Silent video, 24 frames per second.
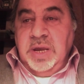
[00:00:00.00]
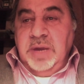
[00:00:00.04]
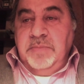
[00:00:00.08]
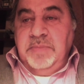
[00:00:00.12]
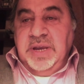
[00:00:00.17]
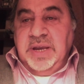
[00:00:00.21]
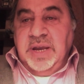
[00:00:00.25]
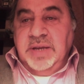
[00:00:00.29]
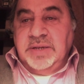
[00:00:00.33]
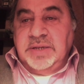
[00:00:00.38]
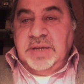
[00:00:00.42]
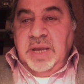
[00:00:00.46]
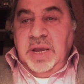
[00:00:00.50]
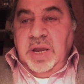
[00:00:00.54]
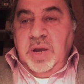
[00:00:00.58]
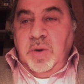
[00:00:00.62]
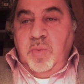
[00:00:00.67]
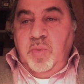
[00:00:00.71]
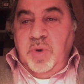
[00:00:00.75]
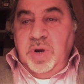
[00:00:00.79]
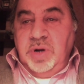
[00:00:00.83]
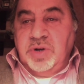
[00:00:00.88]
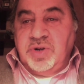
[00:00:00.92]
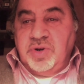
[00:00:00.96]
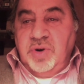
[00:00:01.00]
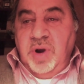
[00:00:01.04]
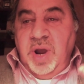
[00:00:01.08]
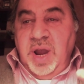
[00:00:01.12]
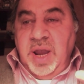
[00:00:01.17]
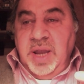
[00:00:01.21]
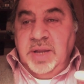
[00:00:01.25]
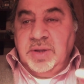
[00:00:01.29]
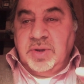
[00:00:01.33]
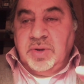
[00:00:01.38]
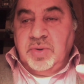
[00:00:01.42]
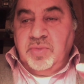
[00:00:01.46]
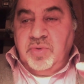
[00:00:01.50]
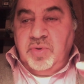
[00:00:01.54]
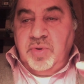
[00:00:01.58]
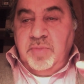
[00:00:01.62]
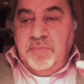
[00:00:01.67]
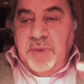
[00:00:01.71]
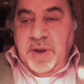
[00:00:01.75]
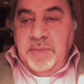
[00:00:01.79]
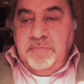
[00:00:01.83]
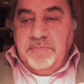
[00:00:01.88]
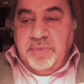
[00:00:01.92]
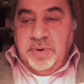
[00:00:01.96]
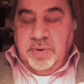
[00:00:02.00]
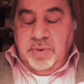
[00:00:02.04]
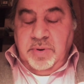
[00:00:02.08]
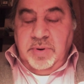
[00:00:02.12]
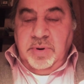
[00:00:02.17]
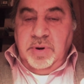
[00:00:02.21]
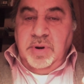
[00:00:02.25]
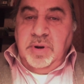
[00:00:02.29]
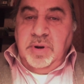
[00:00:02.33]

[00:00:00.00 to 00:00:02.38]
because we are trying to remember